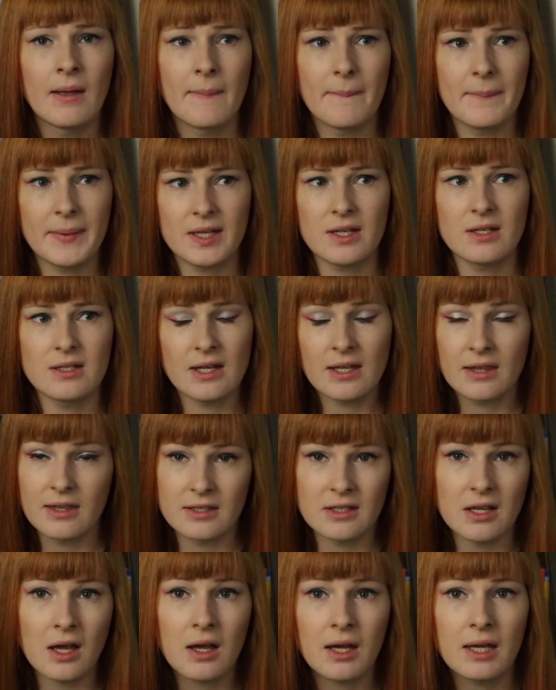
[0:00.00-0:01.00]
because at the
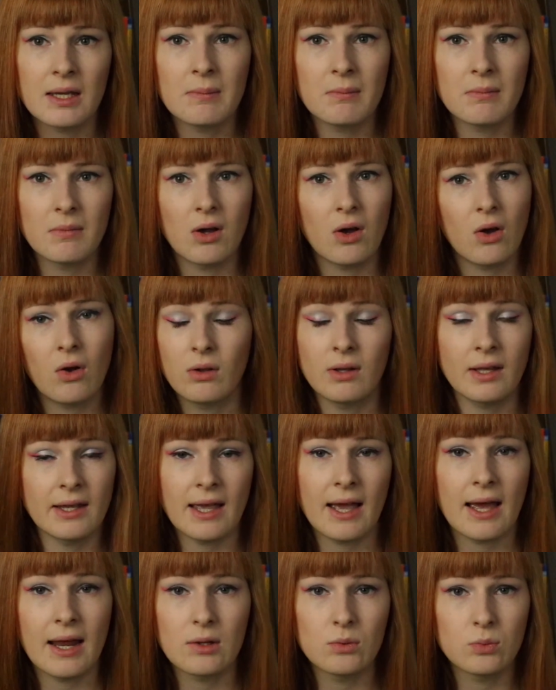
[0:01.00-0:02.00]
time all I
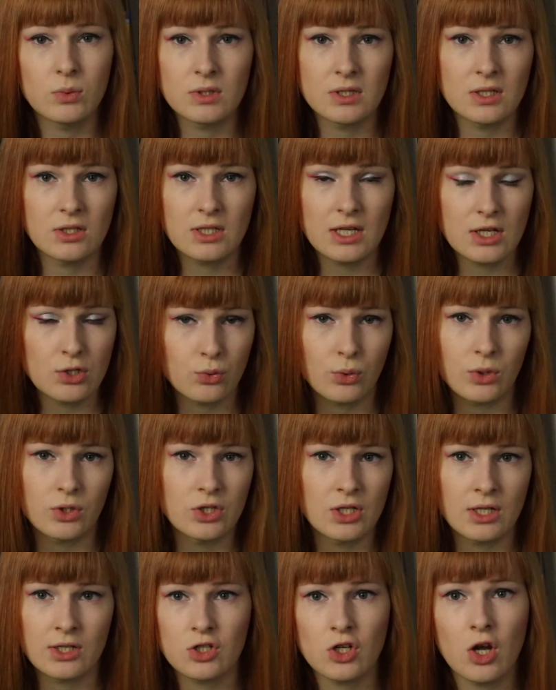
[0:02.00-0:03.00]
had was a
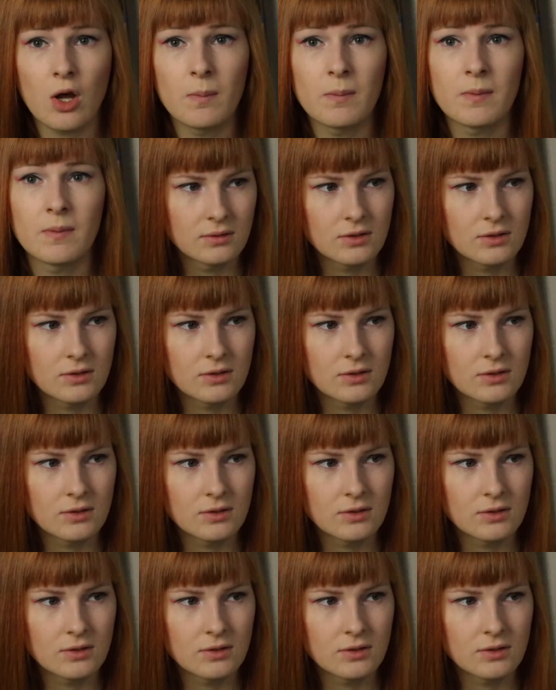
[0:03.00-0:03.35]
dishwashing job.